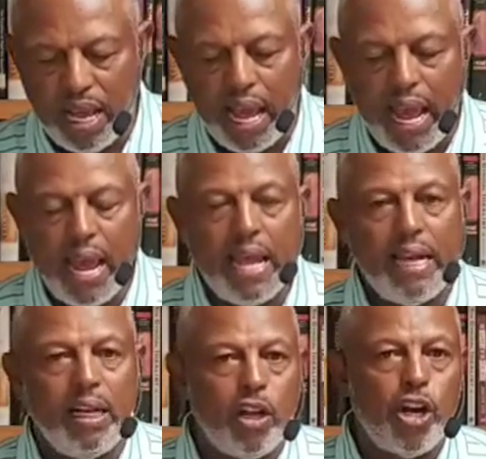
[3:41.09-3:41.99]

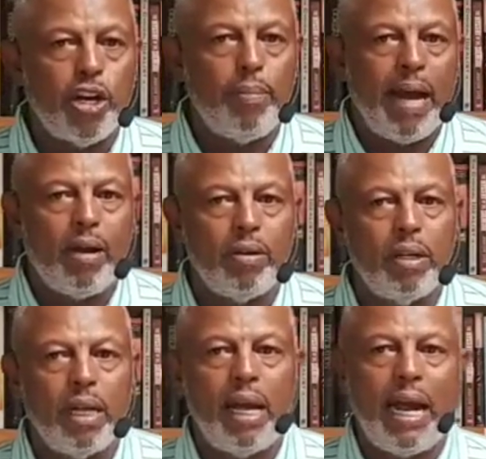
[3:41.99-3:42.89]
and learn about
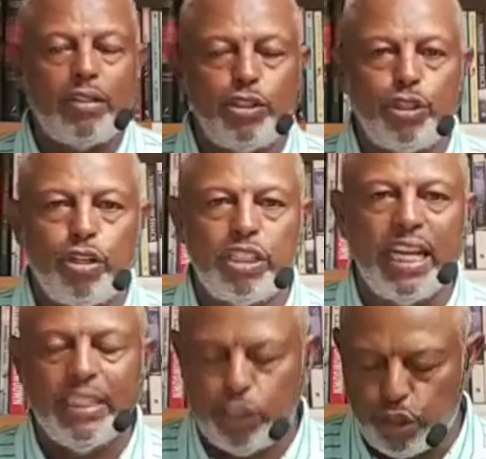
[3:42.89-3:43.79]
our church
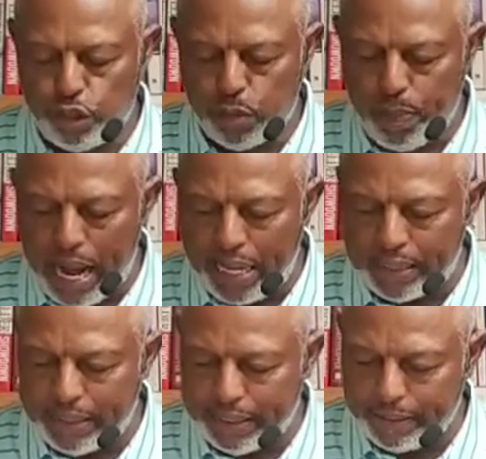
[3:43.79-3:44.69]
and church
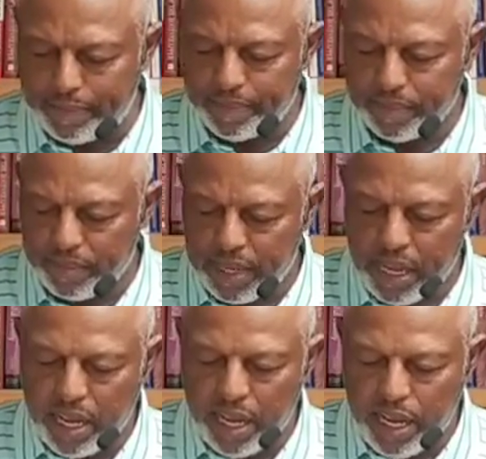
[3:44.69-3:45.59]
polity.
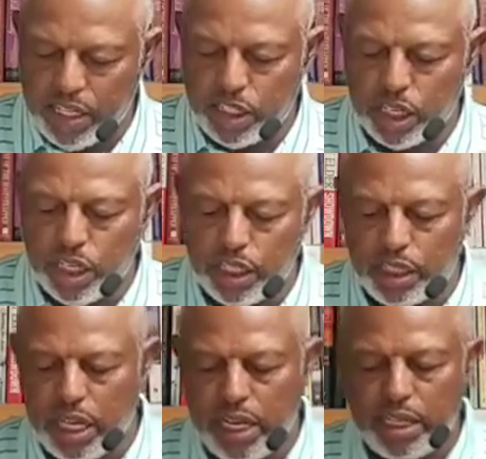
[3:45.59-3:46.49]
It is a
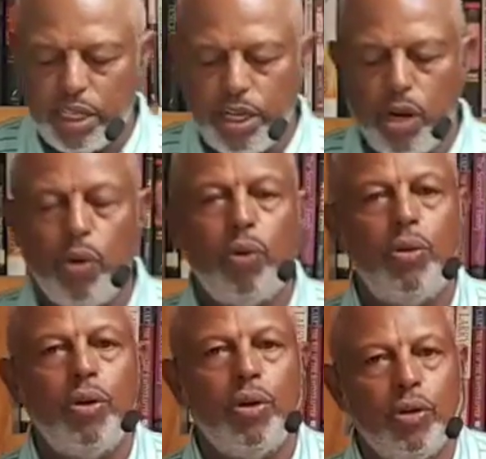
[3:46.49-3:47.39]
good thing to know
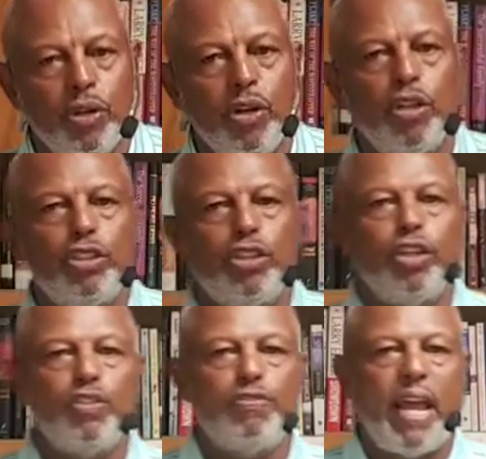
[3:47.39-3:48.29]
your
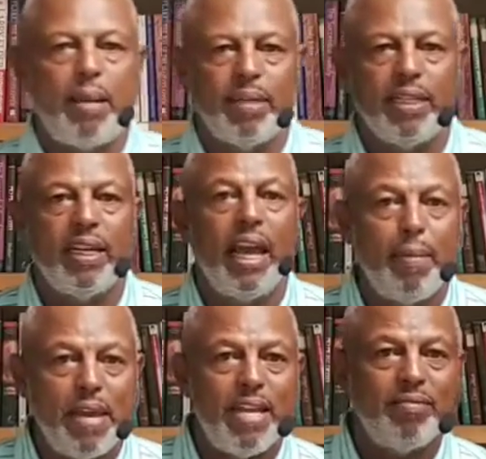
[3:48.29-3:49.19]
church family.
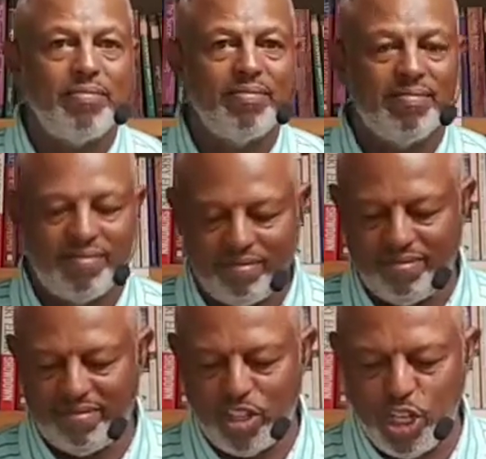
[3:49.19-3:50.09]
Amen? Amen.
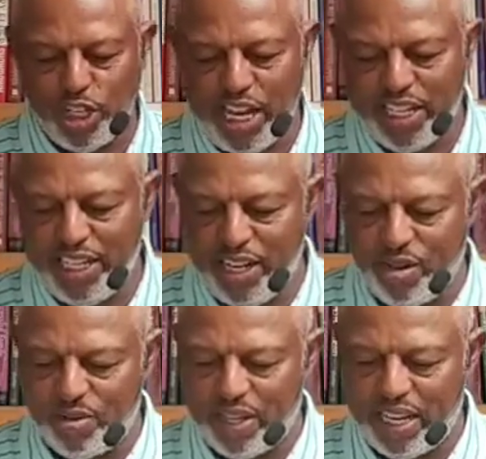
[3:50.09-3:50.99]
Good thing to know.